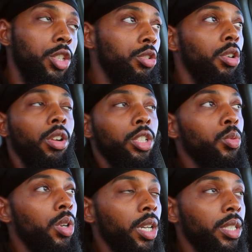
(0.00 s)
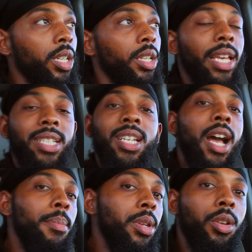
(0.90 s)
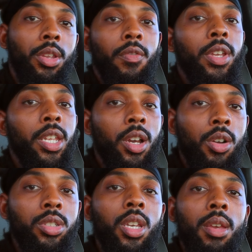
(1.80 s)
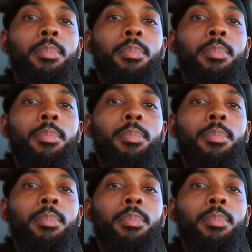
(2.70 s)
You're the only one that's commenting on your videos.